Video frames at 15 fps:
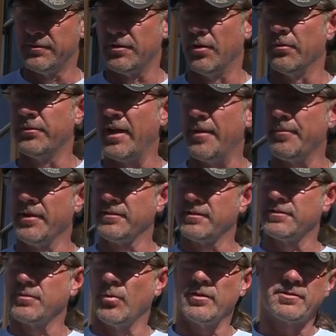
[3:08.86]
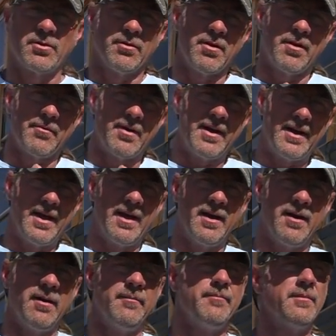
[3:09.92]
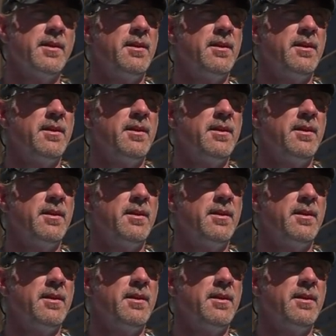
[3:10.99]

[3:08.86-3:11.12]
So that brings us to what's going on right now.